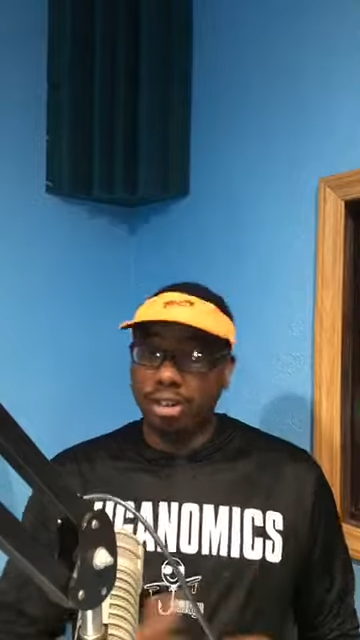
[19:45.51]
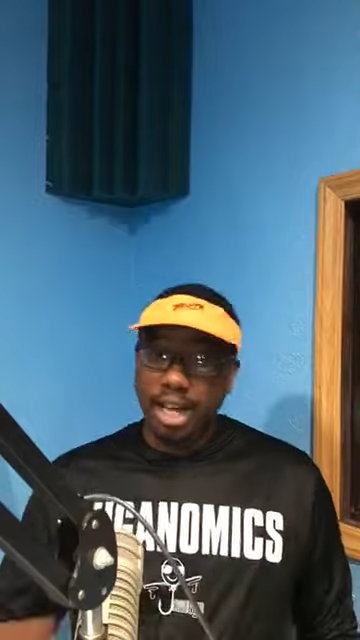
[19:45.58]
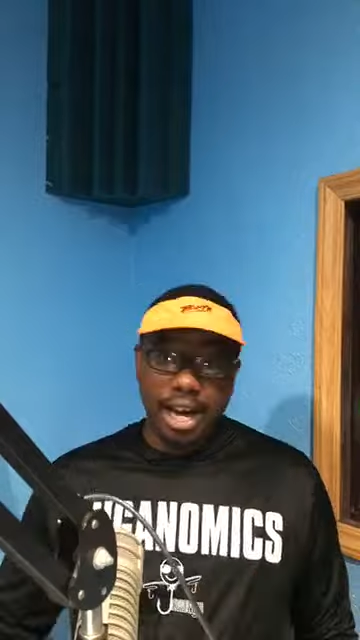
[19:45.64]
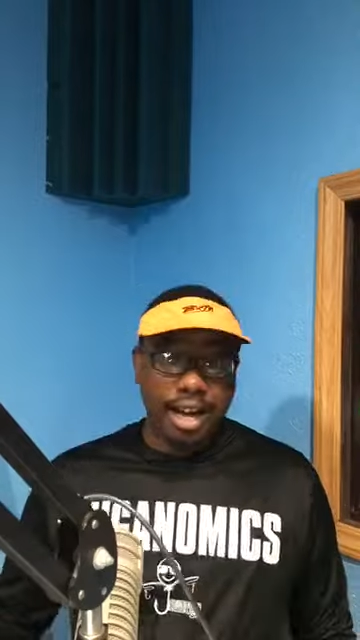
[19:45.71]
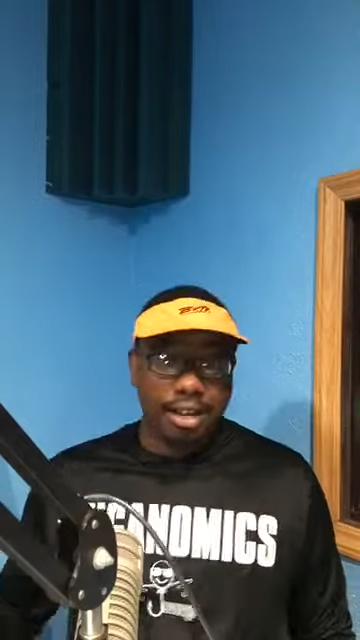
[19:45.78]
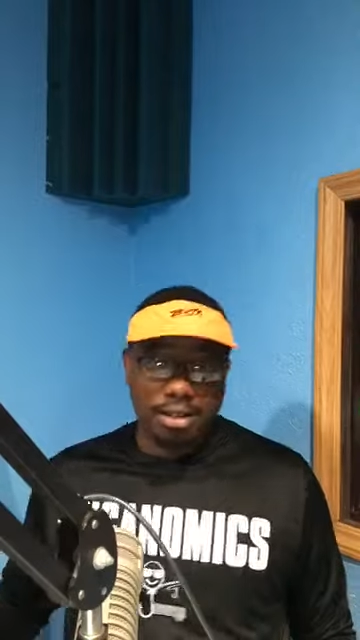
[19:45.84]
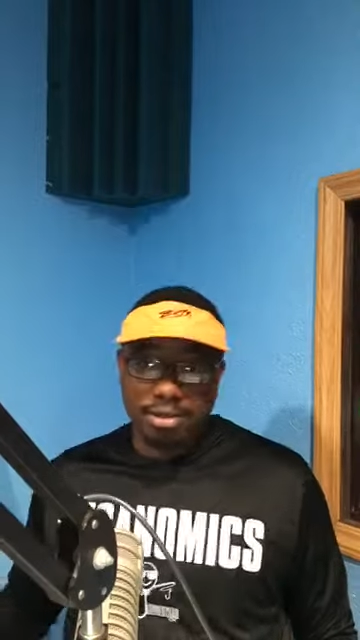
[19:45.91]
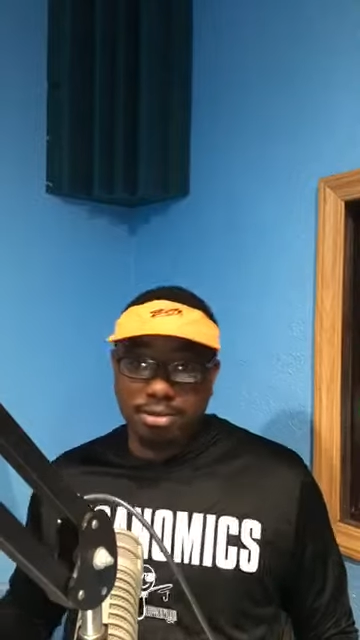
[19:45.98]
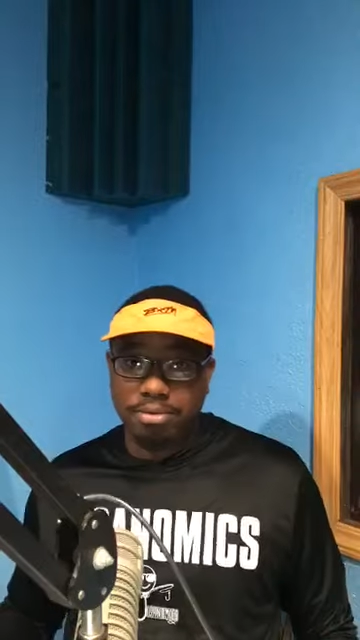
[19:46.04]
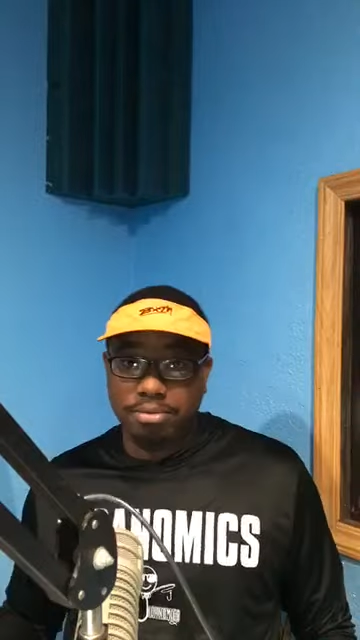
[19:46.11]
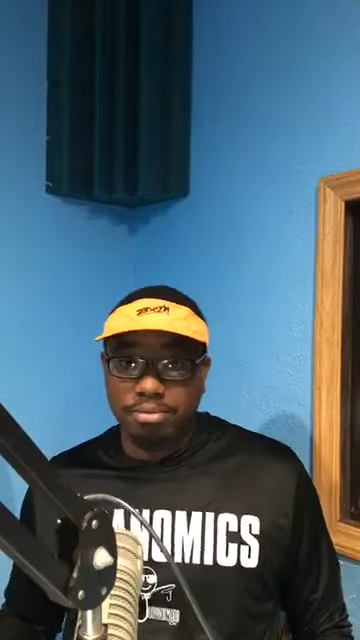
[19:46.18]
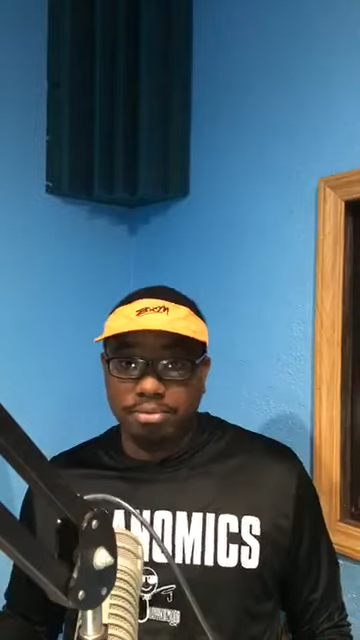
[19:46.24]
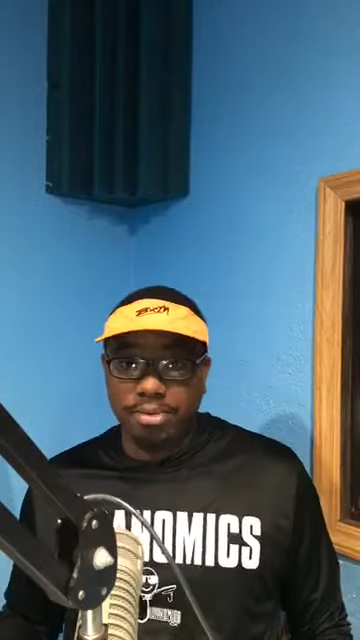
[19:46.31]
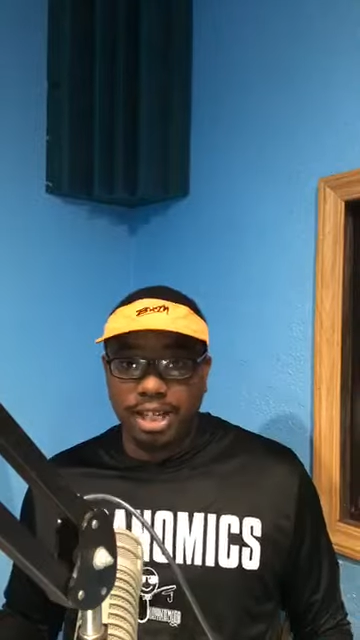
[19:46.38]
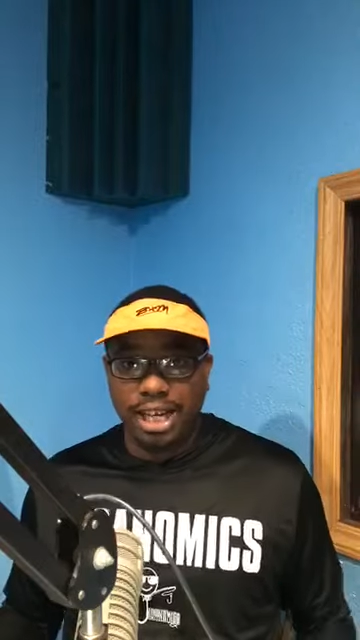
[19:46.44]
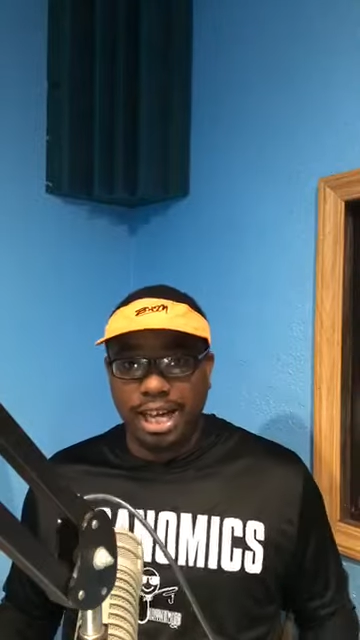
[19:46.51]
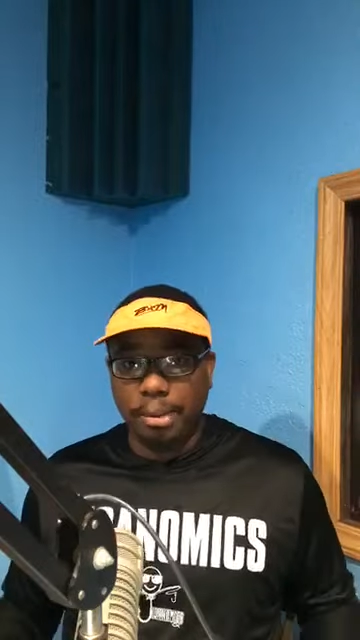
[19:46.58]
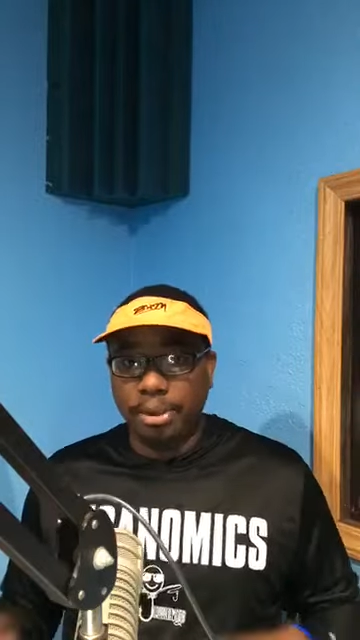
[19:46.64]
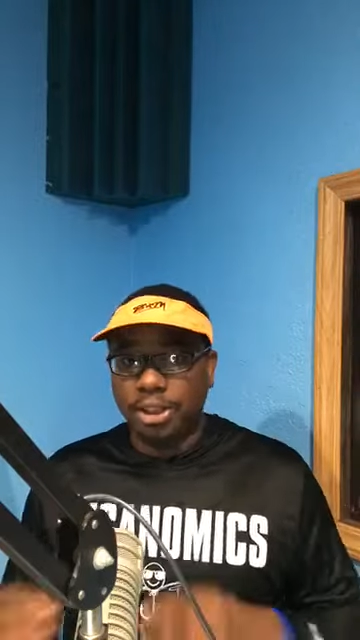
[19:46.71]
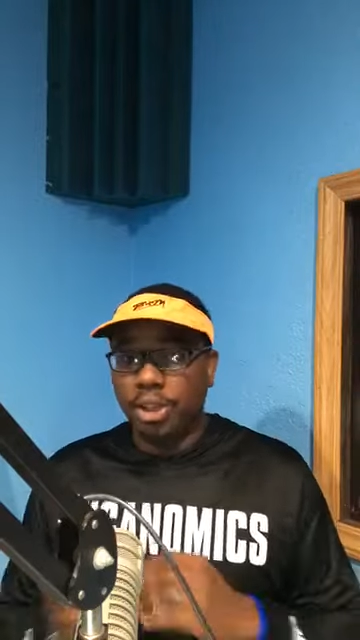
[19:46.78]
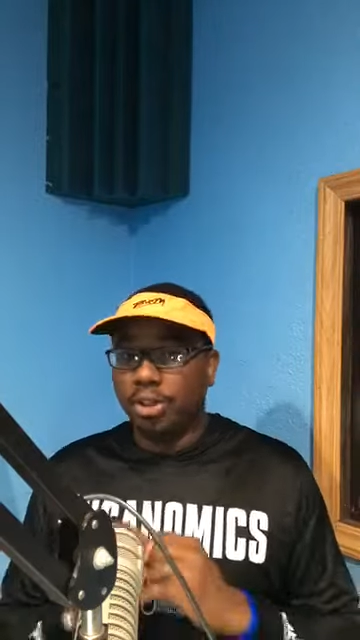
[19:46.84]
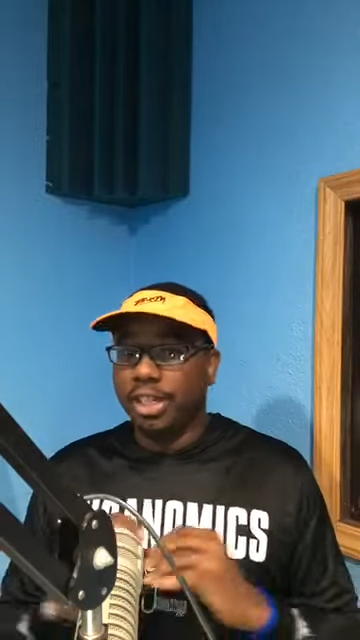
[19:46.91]
that and
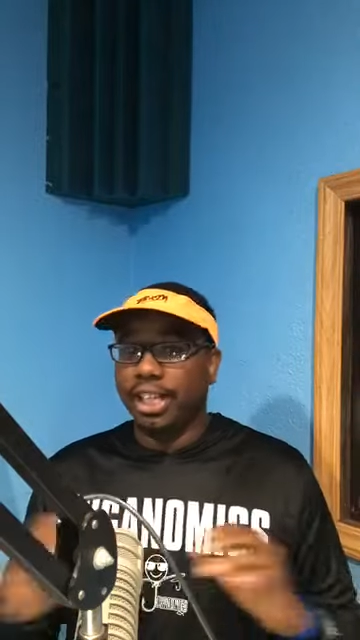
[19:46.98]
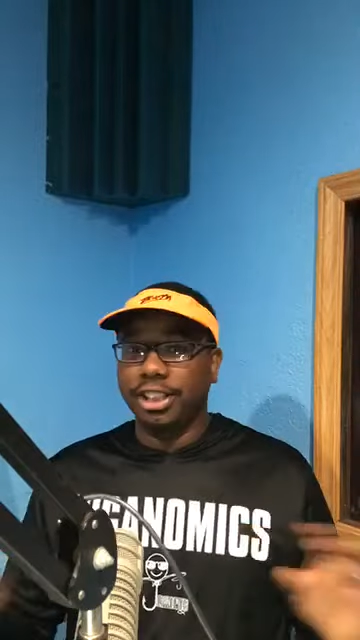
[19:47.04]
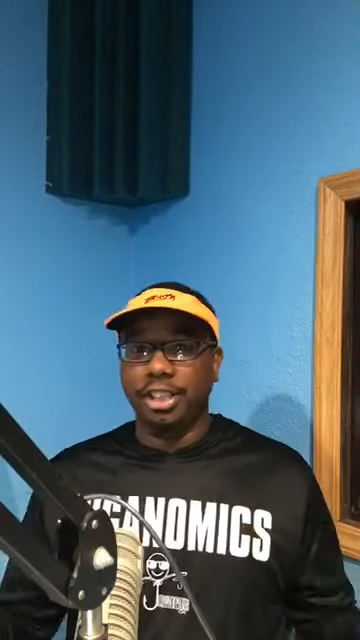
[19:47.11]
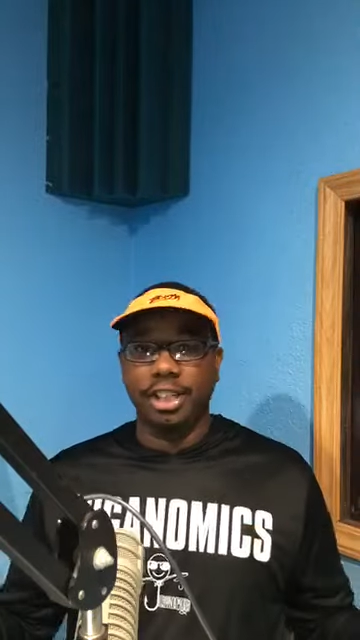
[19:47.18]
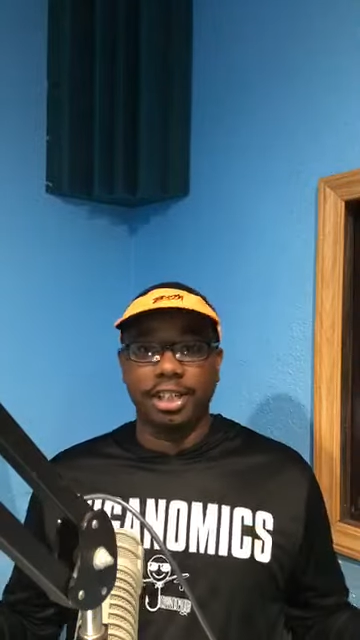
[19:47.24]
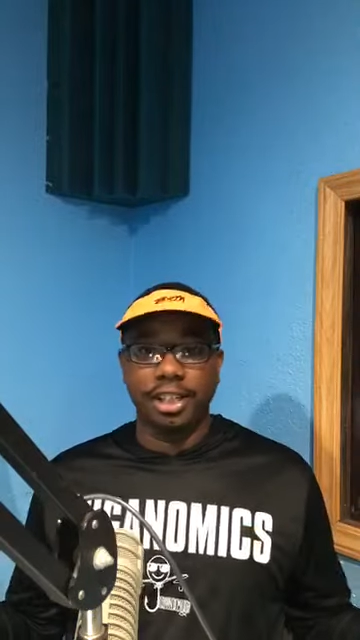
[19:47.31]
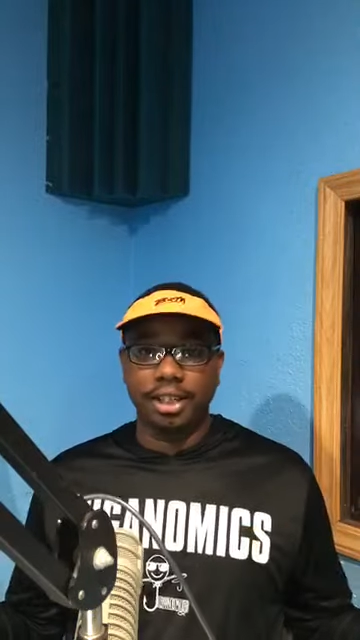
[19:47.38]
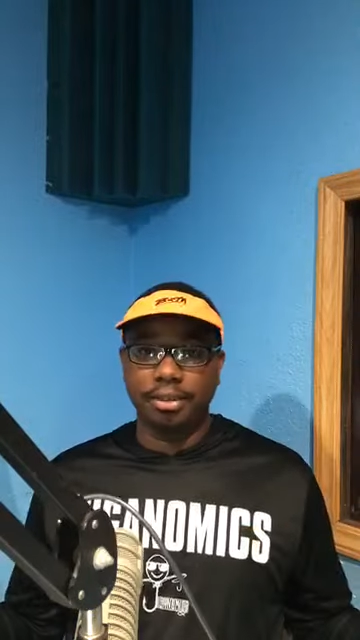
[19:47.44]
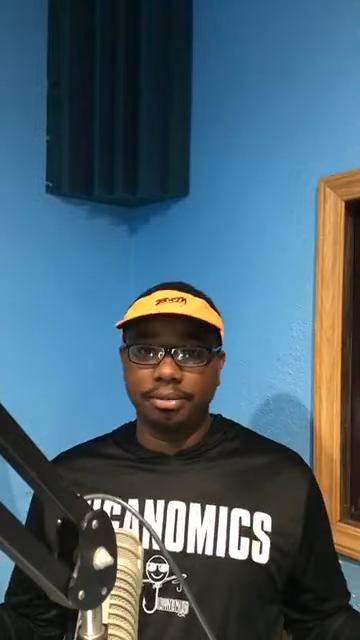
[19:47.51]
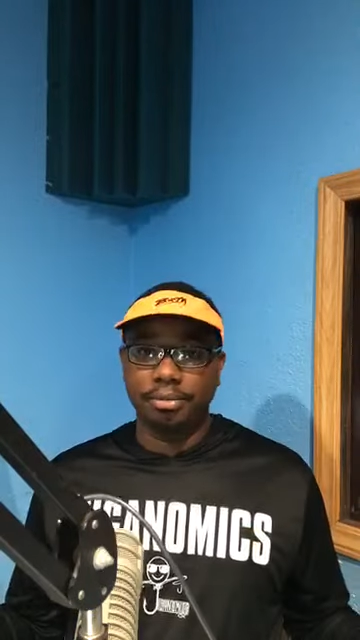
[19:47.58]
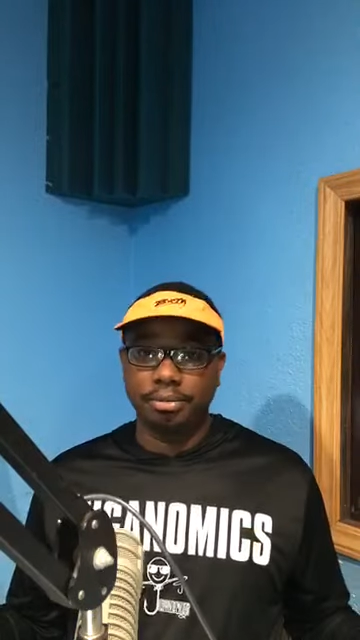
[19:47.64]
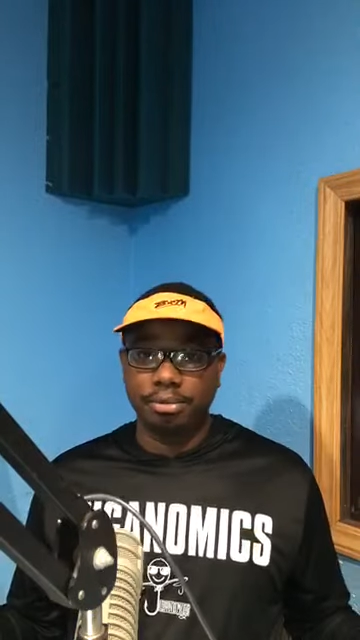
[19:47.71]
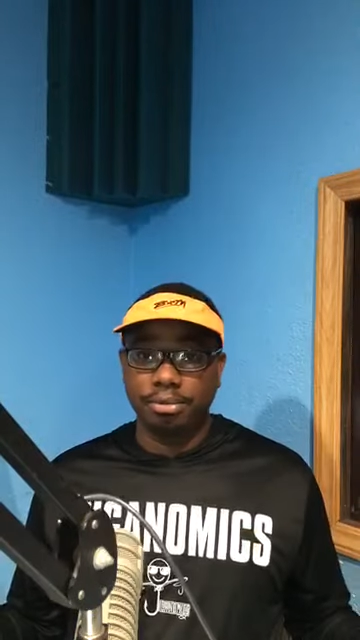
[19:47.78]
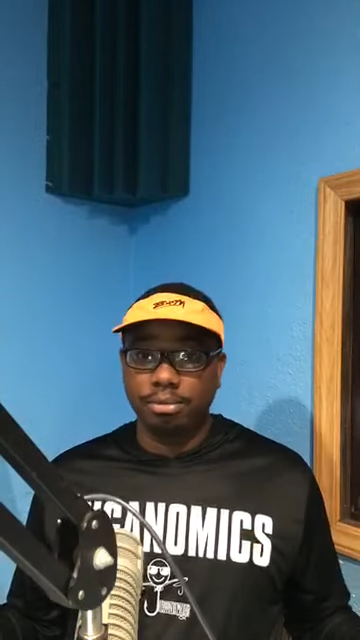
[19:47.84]
we still don't catch anything.